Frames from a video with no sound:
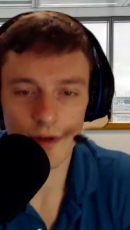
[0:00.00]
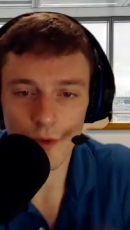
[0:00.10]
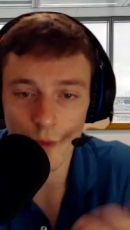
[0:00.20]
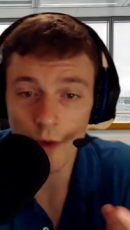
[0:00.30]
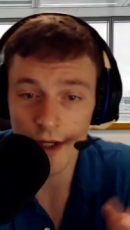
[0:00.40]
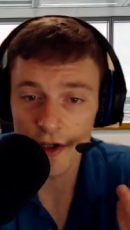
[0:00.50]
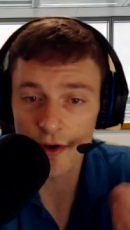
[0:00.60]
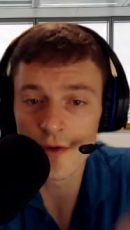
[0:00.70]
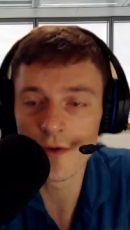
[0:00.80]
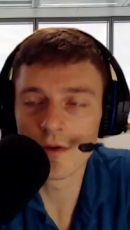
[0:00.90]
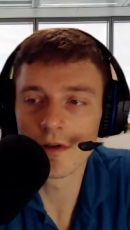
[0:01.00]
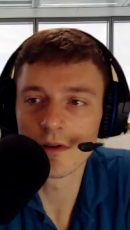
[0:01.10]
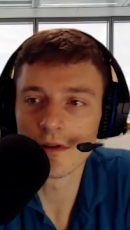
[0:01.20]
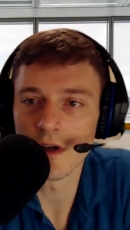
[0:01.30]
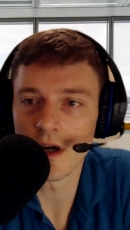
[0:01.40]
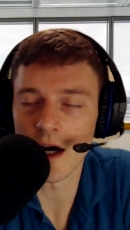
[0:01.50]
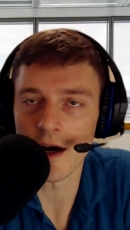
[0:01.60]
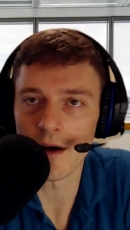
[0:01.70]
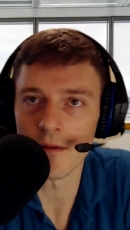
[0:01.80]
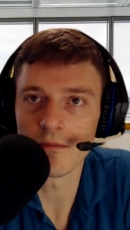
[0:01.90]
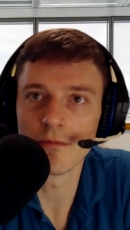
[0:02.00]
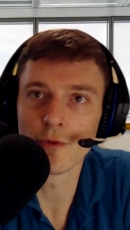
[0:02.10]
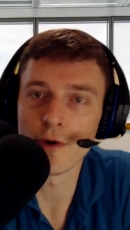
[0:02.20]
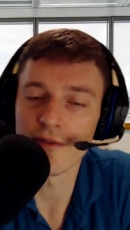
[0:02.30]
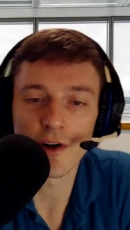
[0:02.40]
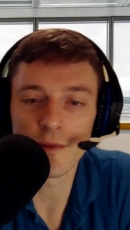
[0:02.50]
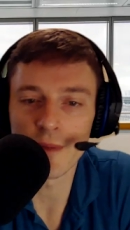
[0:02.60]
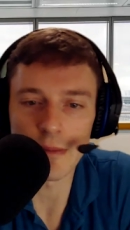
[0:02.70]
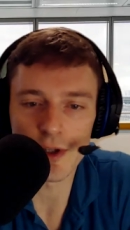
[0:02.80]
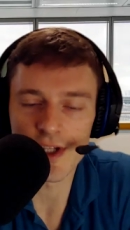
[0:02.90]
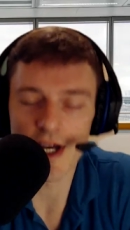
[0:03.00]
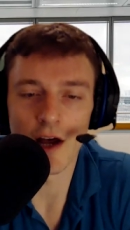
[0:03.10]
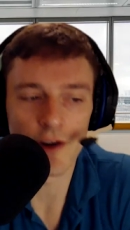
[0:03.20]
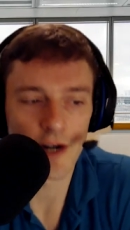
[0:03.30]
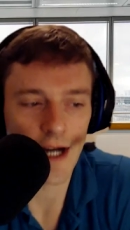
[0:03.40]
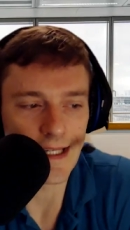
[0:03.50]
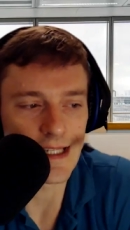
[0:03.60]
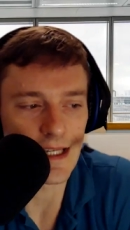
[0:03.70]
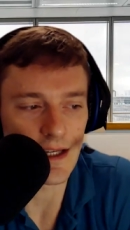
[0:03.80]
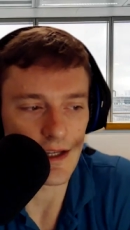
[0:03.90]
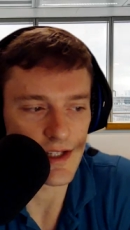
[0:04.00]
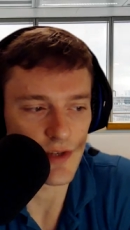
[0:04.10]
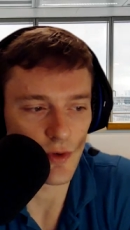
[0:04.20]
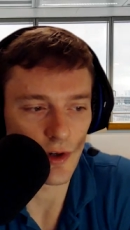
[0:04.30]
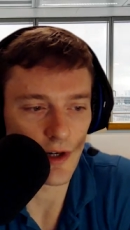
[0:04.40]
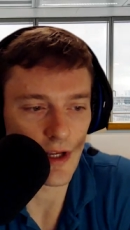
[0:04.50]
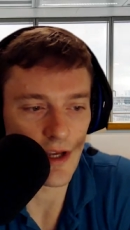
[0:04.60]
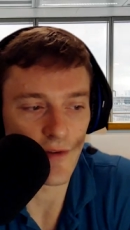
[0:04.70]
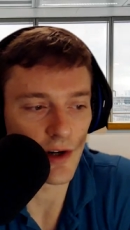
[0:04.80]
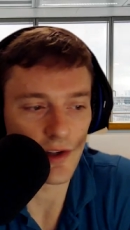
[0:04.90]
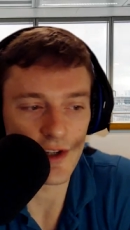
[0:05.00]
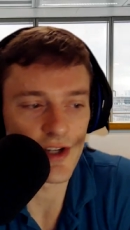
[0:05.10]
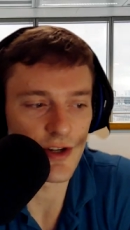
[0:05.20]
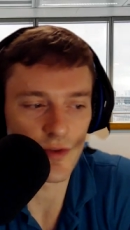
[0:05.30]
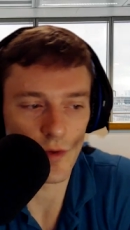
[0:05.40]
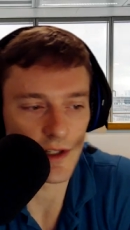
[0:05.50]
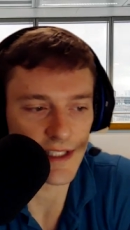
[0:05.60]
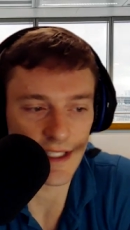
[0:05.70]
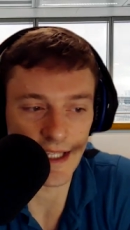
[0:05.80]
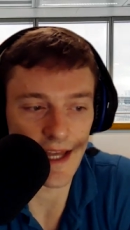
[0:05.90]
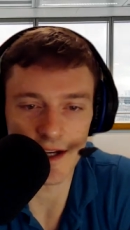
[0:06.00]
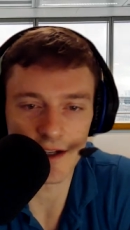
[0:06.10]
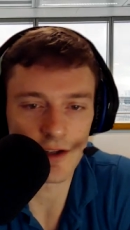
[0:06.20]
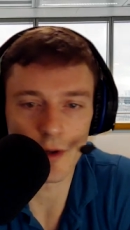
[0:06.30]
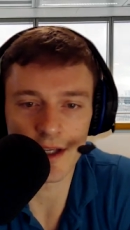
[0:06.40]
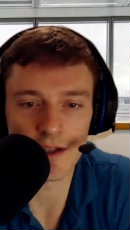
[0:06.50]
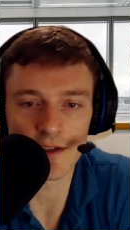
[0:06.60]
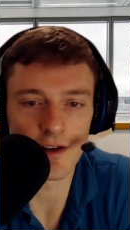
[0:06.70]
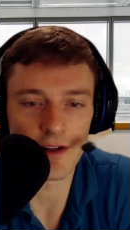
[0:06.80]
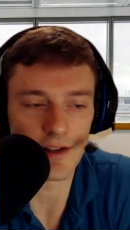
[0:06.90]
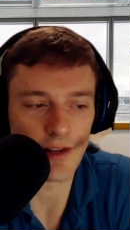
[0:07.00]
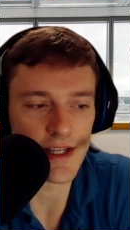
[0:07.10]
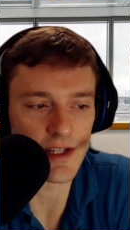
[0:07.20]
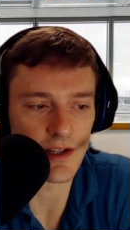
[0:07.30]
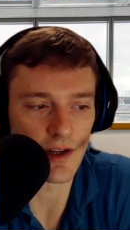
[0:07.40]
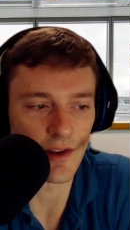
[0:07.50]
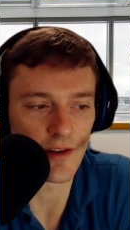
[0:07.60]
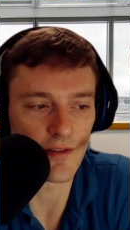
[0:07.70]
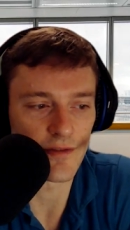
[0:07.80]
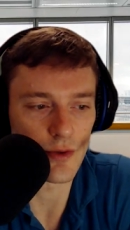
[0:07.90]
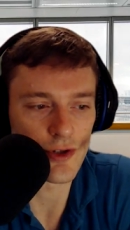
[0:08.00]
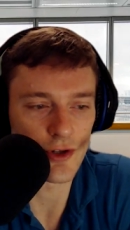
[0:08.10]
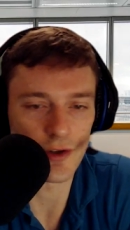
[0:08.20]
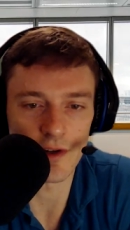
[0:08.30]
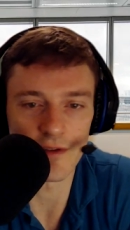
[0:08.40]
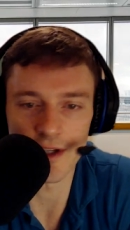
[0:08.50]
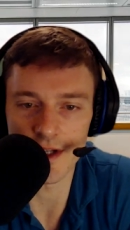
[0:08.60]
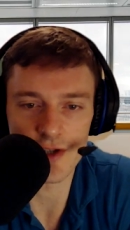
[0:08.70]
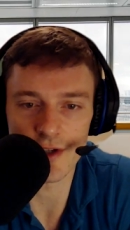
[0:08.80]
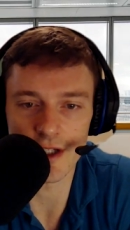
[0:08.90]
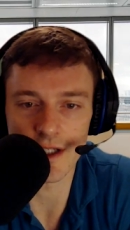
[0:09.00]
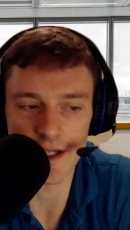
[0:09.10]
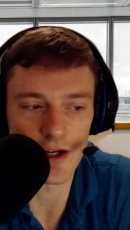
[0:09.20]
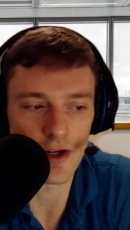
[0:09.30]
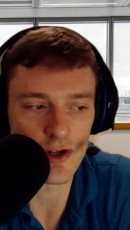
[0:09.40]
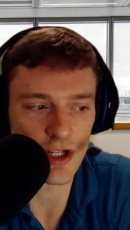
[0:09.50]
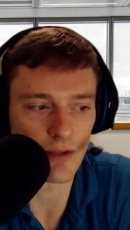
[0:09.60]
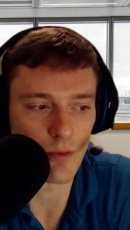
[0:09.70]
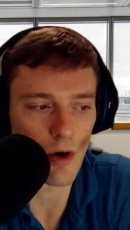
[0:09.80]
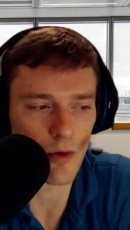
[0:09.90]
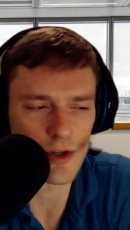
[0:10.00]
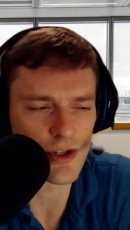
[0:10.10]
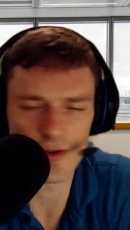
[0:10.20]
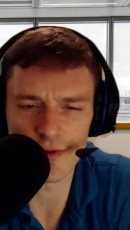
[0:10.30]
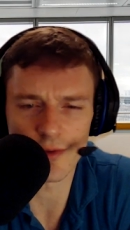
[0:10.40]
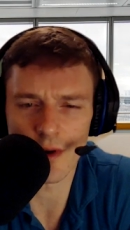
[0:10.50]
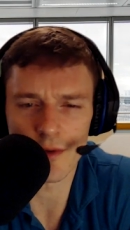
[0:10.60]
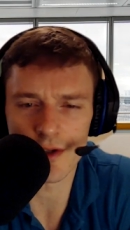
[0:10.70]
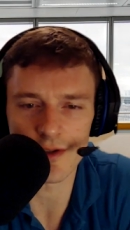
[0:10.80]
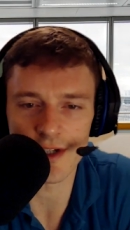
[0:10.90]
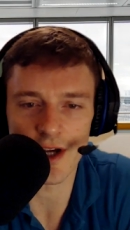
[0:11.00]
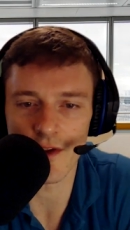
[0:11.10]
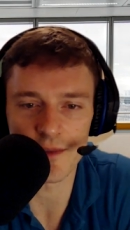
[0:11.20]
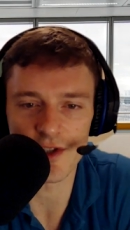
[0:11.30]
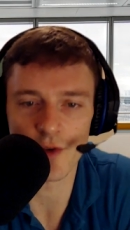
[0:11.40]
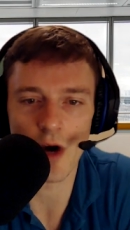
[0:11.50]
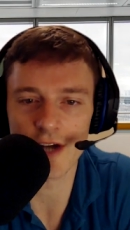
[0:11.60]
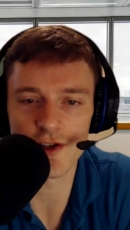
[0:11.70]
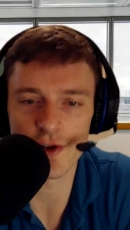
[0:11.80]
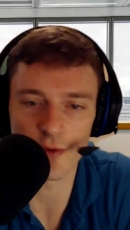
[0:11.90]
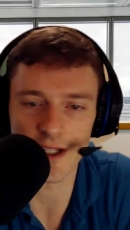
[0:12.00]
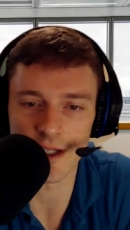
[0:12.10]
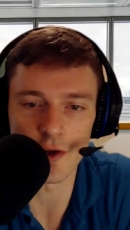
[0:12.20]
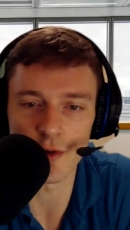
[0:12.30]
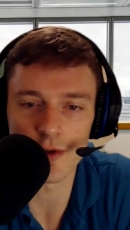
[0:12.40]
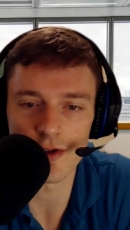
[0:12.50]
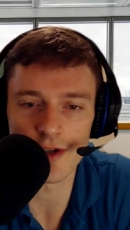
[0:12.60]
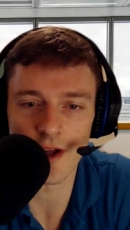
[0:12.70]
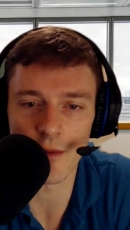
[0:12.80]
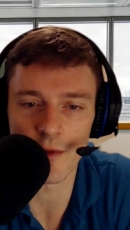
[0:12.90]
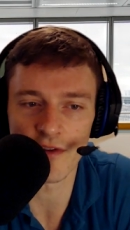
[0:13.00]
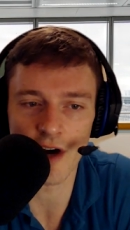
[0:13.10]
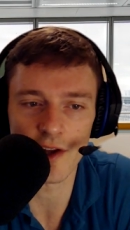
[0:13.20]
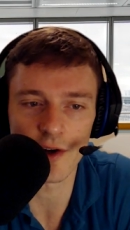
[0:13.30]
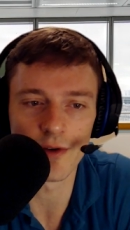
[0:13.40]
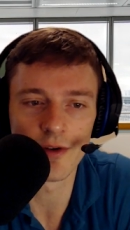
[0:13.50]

when you refer people to other ideas, or if our listeners wanted to get a quick and dirty lesson on the future of industry and energy, what would you tell them to watch or read? Who would you tell them to follow?